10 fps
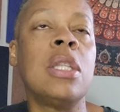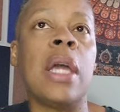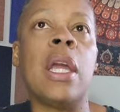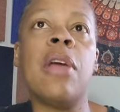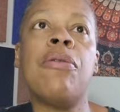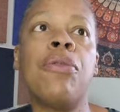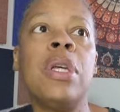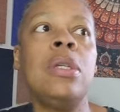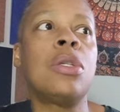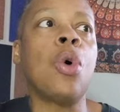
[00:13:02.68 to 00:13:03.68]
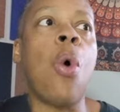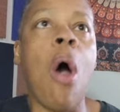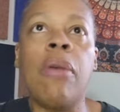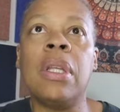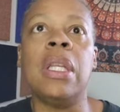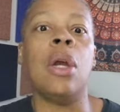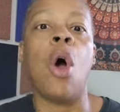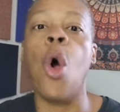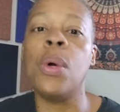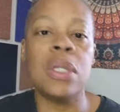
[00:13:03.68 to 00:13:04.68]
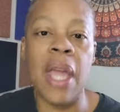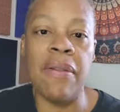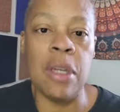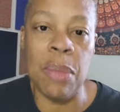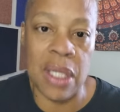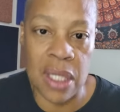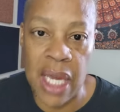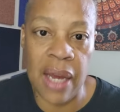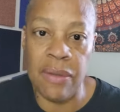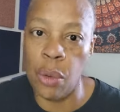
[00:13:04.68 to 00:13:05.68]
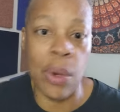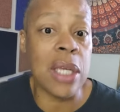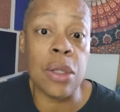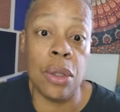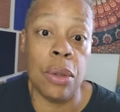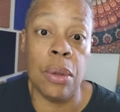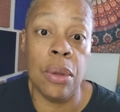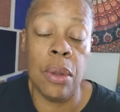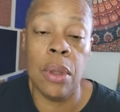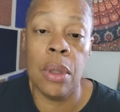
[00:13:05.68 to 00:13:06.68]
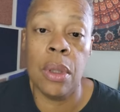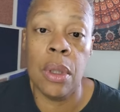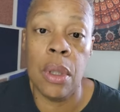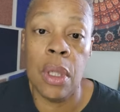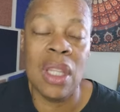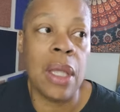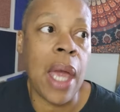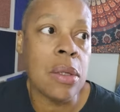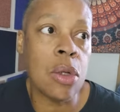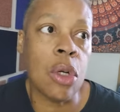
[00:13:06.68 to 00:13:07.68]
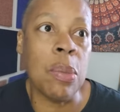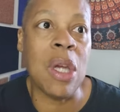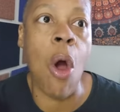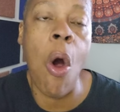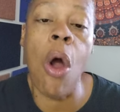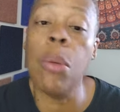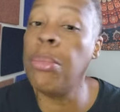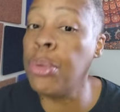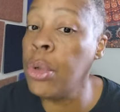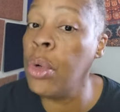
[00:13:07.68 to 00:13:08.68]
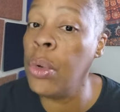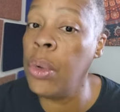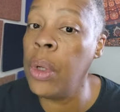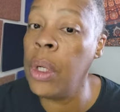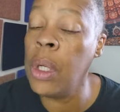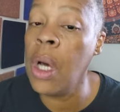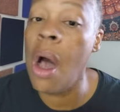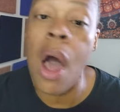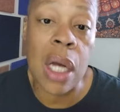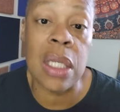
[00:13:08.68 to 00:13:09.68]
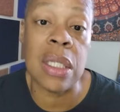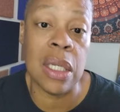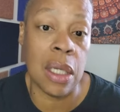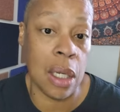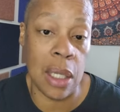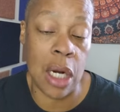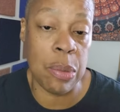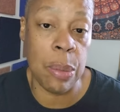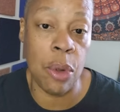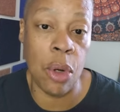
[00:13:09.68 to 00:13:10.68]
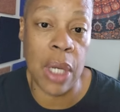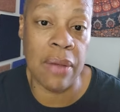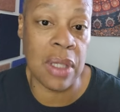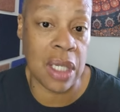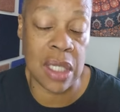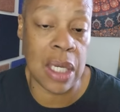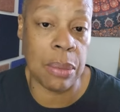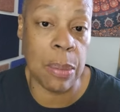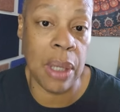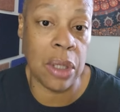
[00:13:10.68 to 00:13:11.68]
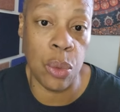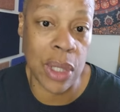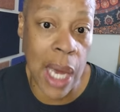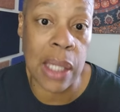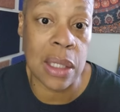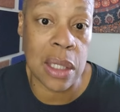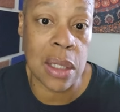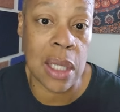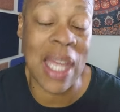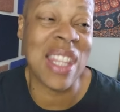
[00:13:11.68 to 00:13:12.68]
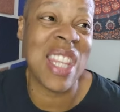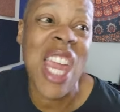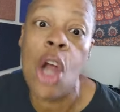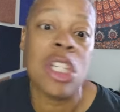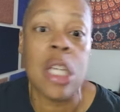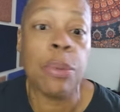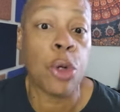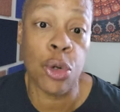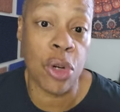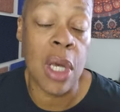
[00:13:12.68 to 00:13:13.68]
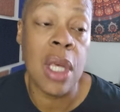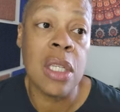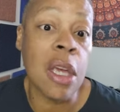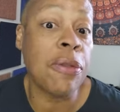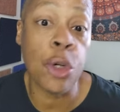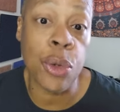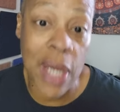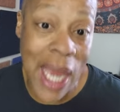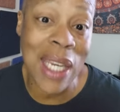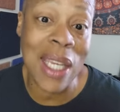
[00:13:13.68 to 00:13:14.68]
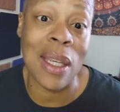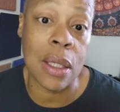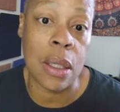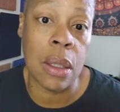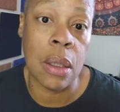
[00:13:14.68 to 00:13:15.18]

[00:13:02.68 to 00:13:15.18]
like every so often they're always having to be saved or rescued. That's going to be hard, brutal honesty that a lot of people are going to have to accept about their realities, that they are self creating it.